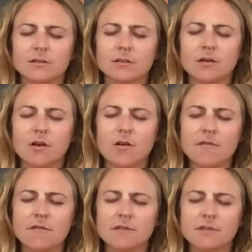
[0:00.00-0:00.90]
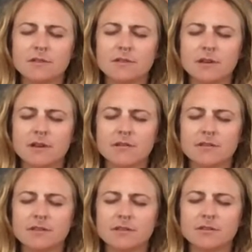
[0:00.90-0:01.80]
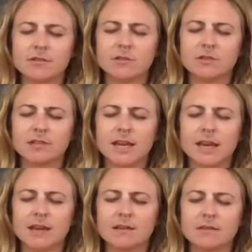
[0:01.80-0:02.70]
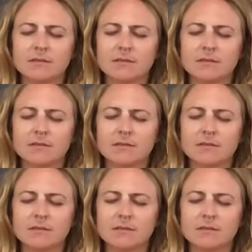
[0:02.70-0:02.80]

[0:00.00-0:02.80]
off the surface of your skin.